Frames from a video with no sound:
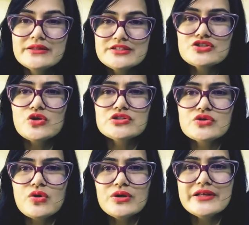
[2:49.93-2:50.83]
This is
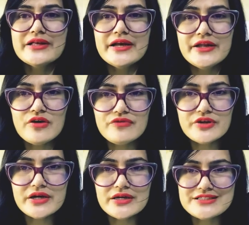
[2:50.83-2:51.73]
also called the grading of
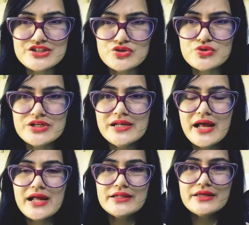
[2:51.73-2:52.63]
the
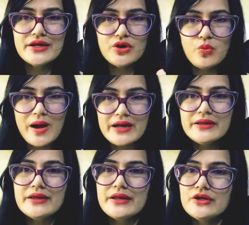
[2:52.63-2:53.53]
cystocele, and the grade
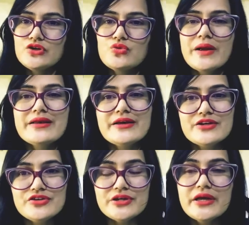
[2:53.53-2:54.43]
1, grade 2 and
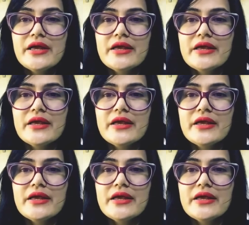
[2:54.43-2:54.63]
grade 3.